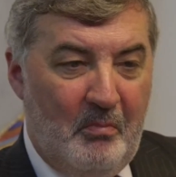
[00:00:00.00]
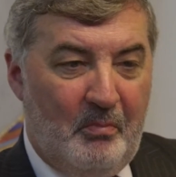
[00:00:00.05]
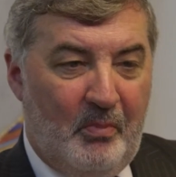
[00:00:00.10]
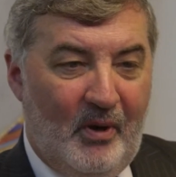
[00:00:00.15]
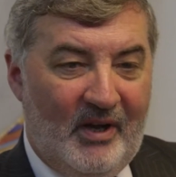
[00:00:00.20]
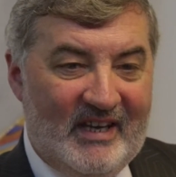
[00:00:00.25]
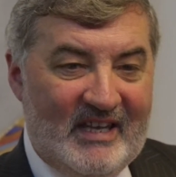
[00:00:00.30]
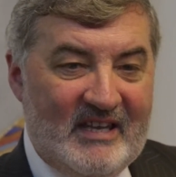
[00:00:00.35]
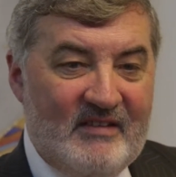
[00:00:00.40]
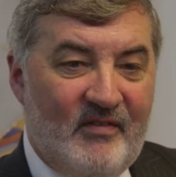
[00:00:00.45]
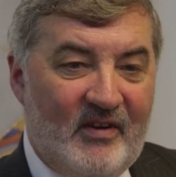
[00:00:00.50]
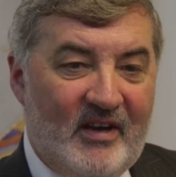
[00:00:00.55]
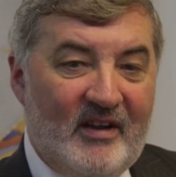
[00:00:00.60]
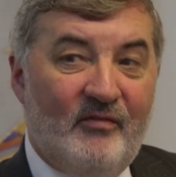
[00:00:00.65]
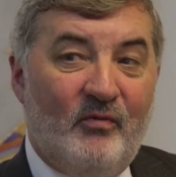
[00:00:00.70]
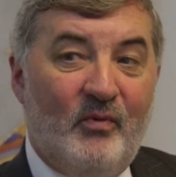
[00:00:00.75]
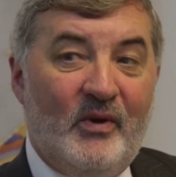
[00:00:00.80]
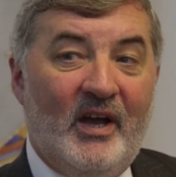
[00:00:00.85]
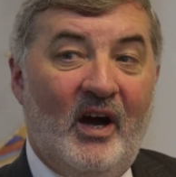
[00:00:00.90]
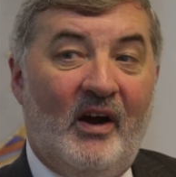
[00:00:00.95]
But even
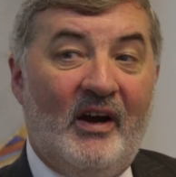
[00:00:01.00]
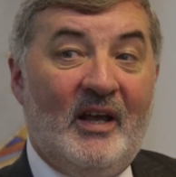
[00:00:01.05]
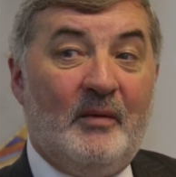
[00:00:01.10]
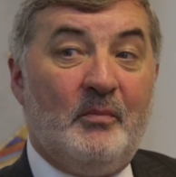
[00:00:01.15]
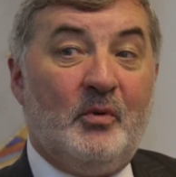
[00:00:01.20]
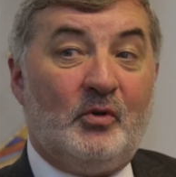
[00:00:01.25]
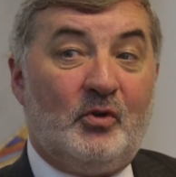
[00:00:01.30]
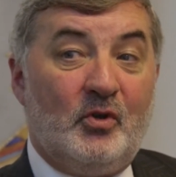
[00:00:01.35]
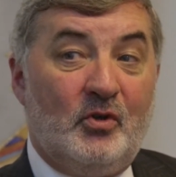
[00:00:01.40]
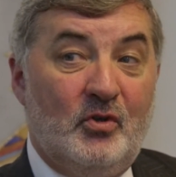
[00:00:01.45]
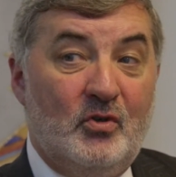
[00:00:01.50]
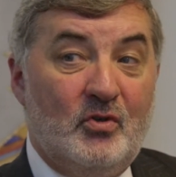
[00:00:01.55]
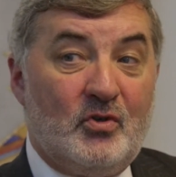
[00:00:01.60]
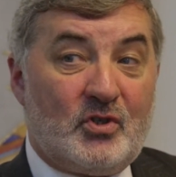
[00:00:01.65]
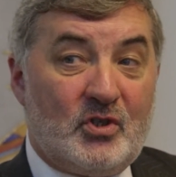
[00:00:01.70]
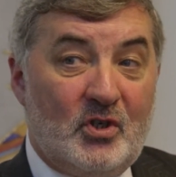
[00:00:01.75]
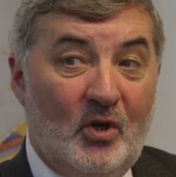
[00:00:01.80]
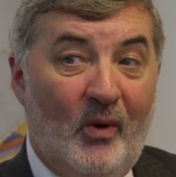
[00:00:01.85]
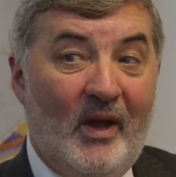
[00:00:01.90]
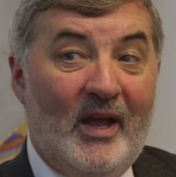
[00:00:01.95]
if we are able to do
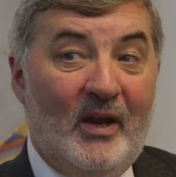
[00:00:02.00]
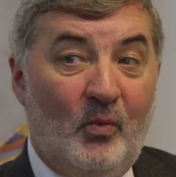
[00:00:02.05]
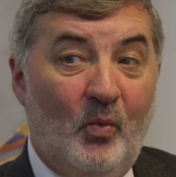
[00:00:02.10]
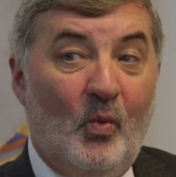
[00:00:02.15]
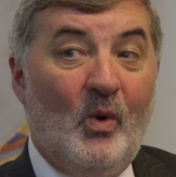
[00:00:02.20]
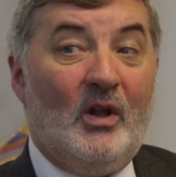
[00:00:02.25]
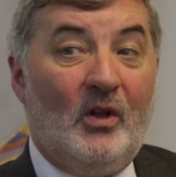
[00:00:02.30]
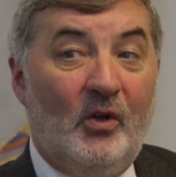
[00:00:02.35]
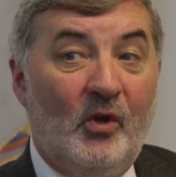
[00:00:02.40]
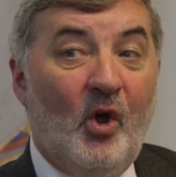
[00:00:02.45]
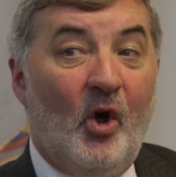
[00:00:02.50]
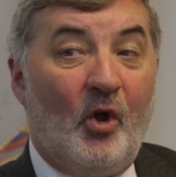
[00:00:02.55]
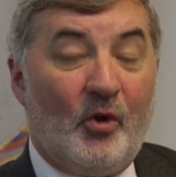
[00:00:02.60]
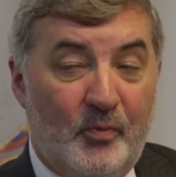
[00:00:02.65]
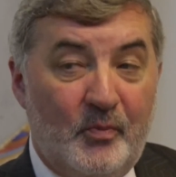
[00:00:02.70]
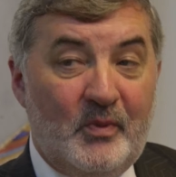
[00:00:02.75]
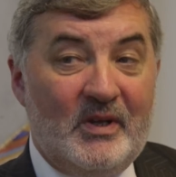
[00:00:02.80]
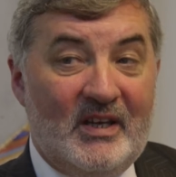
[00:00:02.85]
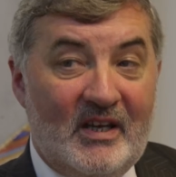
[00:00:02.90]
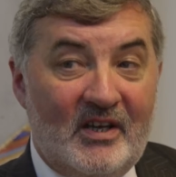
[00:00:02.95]
so, it will
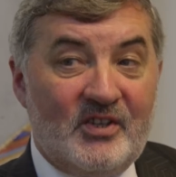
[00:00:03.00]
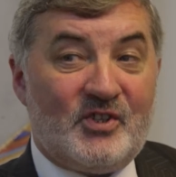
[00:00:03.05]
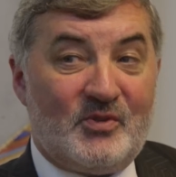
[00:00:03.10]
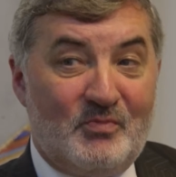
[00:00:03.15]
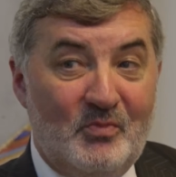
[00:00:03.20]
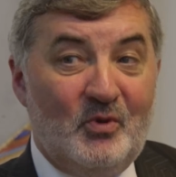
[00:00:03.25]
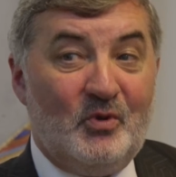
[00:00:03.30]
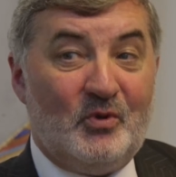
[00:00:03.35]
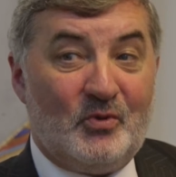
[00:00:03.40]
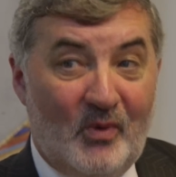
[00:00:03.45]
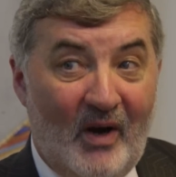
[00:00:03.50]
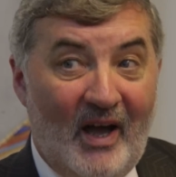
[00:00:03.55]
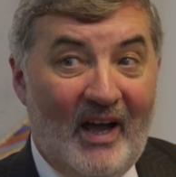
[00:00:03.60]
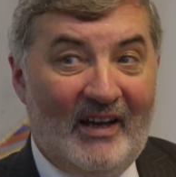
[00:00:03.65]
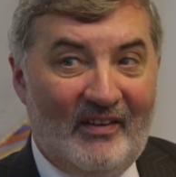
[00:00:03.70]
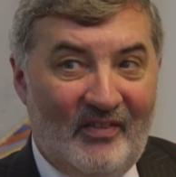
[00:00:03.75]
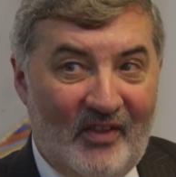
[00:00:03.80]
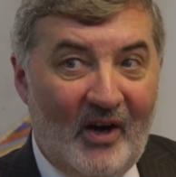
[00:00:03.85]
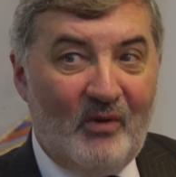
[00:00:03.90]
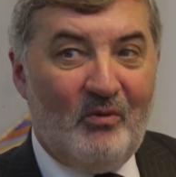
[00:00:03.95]
not be a smooth
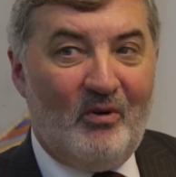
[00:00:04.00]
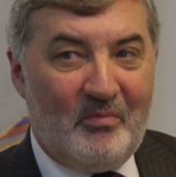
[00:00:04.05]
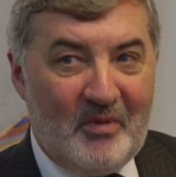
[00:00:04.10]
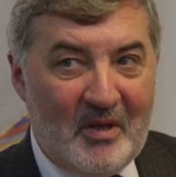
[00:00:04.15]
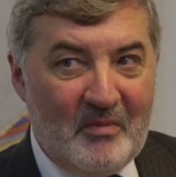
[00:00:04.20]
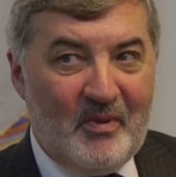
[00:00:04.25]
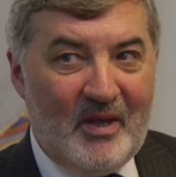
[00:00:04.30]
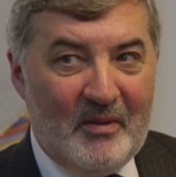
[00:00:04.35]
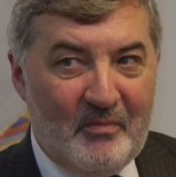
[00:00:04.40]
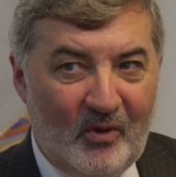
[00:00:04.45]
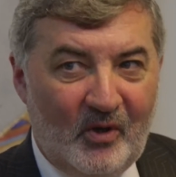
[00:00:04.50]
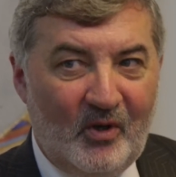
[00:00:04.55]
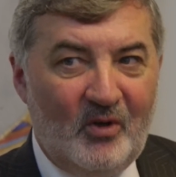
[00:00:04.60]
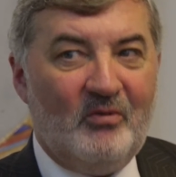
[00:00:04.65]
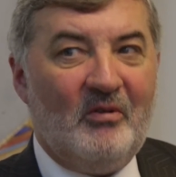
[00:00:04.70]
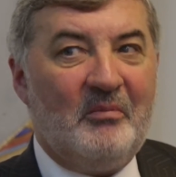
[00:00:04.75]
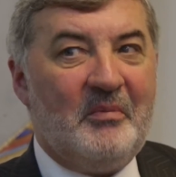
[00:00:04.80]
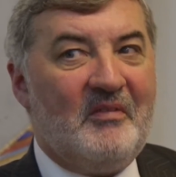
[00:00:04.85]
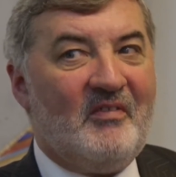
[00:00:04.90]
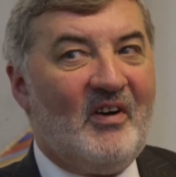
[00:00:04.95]
ride. There will be people who
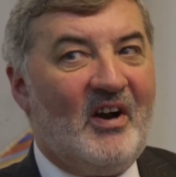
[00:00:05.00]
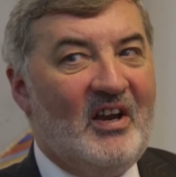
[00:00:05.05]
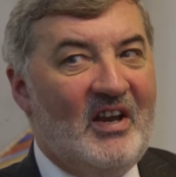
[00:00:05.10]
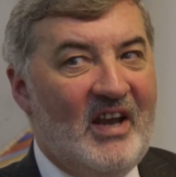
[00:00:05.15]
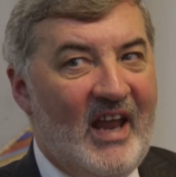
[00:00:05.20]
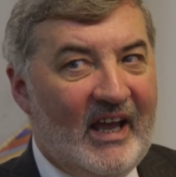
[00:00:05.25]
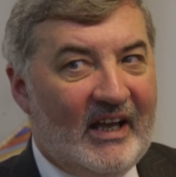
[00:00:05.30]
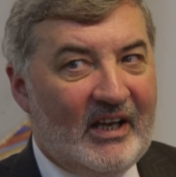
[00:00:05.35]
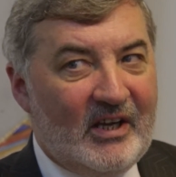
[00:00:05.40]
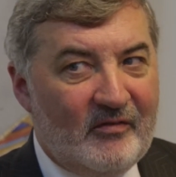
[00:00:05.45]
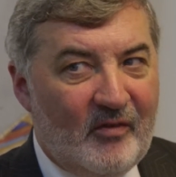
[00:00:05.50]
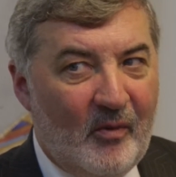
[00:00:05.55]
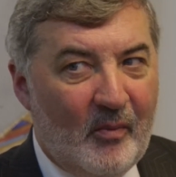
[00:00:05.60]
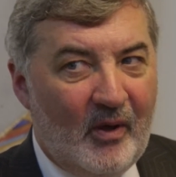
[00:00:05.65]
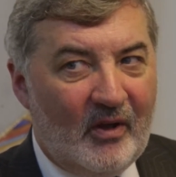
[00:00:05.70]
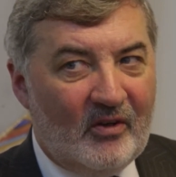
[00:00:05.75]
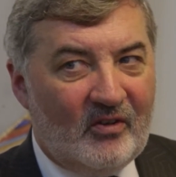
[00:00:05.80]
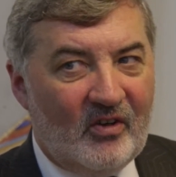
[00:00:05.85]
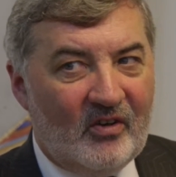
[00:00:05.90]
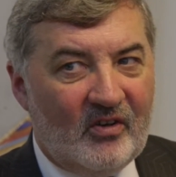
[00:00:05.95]
will be very negative
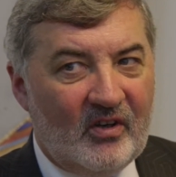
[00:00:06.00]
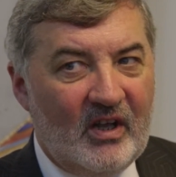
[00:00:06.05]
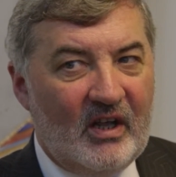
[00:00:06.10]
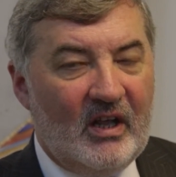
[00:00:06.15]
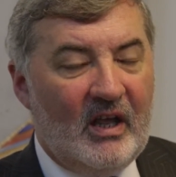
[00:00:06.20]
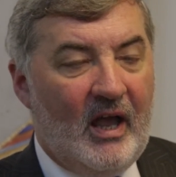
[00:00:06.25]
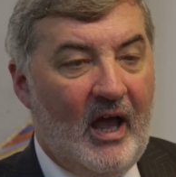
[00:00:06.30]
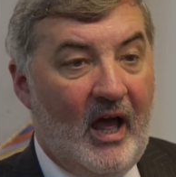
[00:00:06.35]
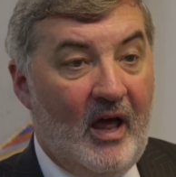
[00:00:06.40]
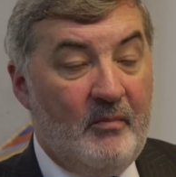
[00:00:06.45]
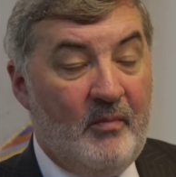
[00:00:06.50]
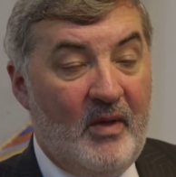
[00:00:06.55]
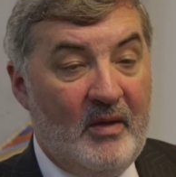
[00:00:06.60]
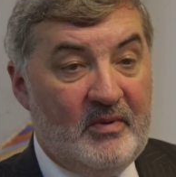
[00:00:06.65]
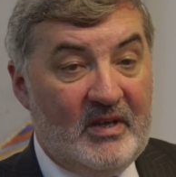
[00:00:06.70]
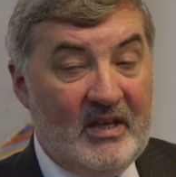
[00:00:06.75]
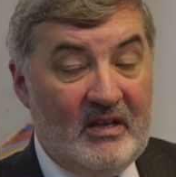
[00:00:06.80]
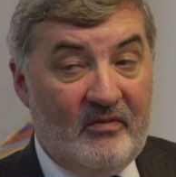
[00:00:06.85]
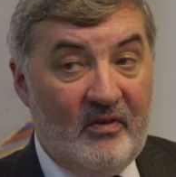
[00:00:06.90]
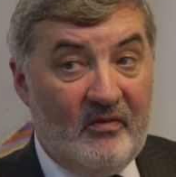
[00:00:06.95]
about it and
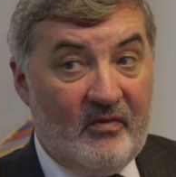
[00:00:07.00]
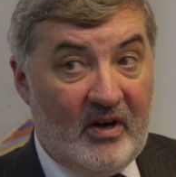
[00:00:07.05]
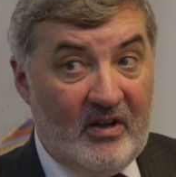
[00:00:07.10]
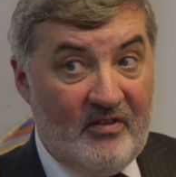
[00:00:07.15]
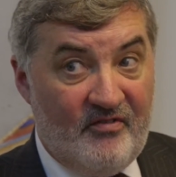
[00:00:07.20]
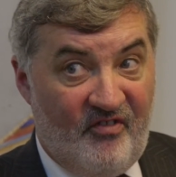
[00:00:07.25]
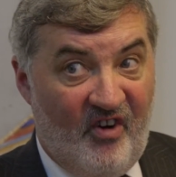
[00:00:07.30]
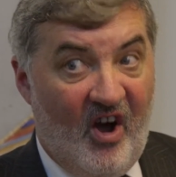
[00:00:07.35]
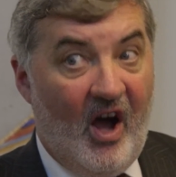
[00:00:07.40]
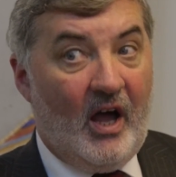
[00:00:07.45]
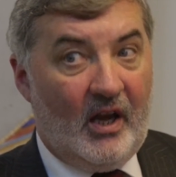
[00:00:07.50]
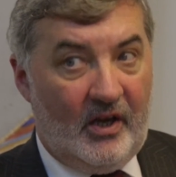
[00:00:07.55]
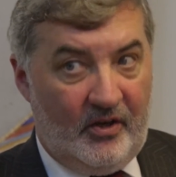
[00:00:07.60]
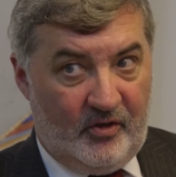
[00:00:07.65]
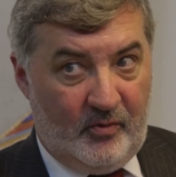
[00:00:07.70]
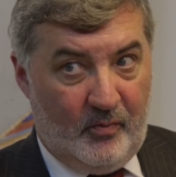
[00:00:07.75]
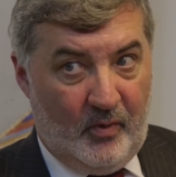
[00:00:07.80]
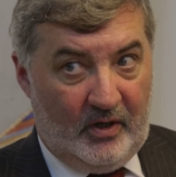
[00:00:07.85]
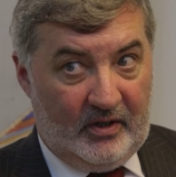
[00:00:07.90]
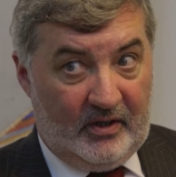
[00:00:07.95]
maybe even very
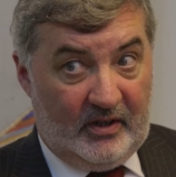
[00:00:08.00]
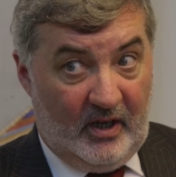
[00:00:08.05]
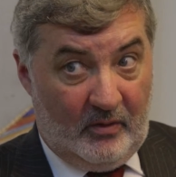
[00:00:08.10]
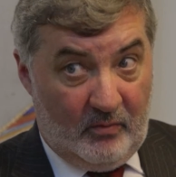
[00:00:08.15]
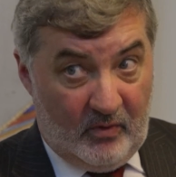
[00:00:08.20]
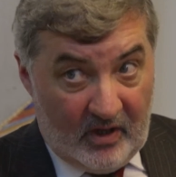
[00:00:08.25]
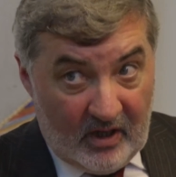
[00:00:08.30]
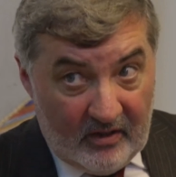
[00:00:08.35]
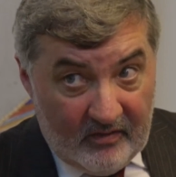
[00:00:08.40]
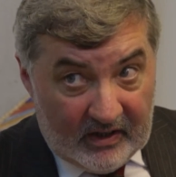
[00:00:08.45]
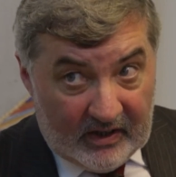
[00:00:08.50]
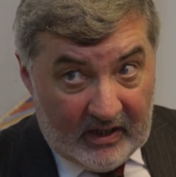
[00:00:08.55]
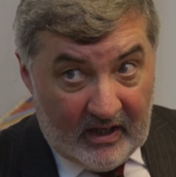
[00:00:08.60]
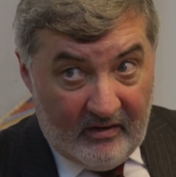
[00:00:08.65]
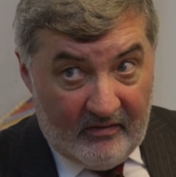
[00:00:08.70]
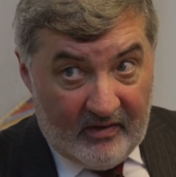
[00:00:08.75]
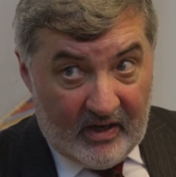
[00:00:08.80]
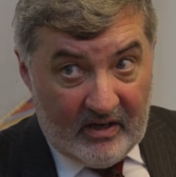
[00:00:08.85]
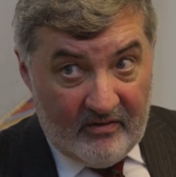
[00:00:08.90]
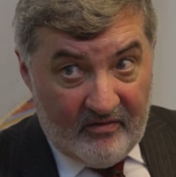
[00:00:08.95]
violent about it. And we're living in
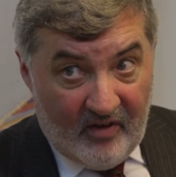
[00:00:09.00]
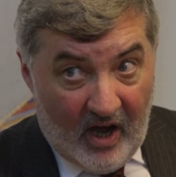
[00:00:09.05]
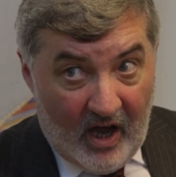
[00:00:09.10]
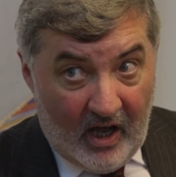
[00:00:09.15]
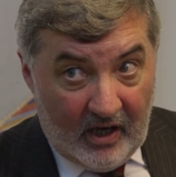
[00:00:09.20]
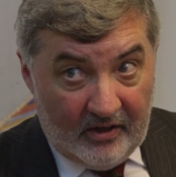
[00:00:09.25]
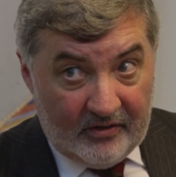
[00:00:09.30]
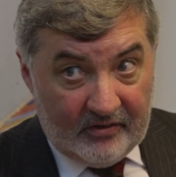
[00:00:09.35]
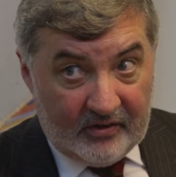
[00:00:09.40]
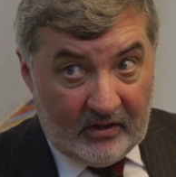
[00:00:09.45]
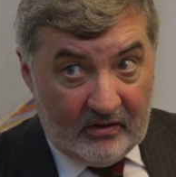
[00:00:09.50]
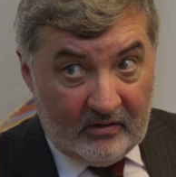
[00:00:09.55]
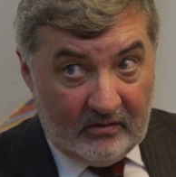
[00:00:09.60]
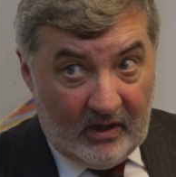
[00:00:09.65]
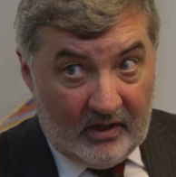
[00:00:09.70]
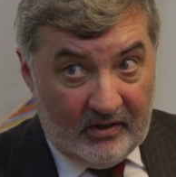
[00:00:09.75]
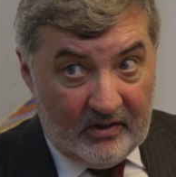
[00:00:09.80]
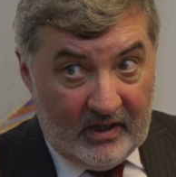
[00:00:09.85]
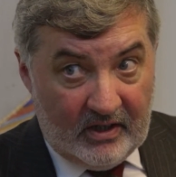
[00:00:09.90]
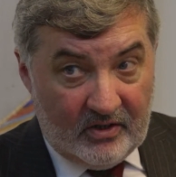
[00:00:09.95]
a very violent
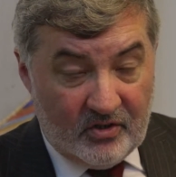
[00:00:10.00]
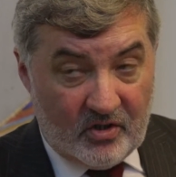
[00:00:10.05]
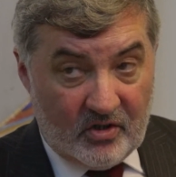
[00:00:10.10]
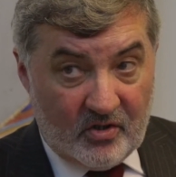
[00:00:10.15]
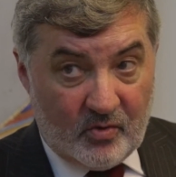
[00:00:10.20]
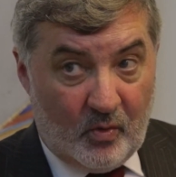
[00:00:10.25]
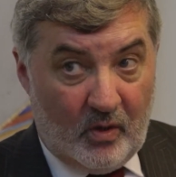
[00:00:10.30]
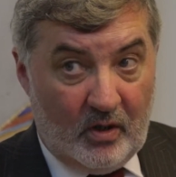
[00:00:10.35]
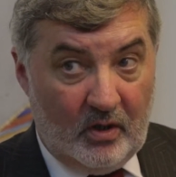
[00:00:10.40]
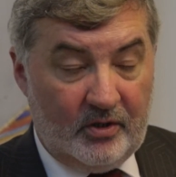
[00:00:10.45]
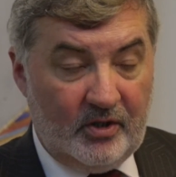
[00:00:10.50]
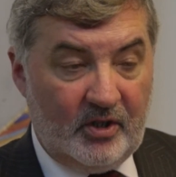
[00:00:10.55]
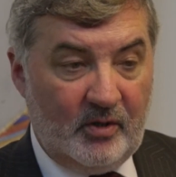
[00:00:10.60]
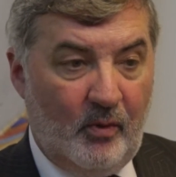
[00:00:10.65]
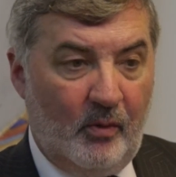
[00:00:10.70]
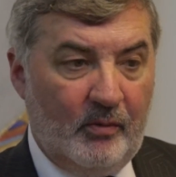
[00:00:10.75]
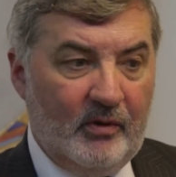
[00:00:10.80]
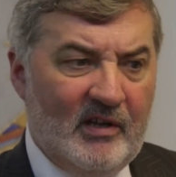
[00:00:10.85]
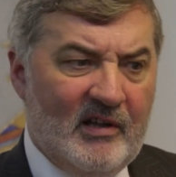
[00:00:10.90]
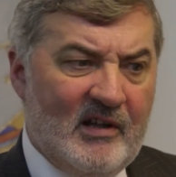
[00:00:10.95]
and dangerous world at the
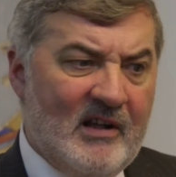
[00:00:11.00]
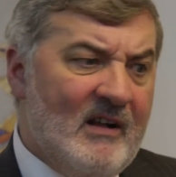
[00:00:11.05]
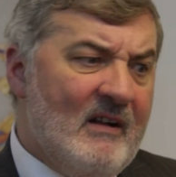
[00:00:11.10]
moment.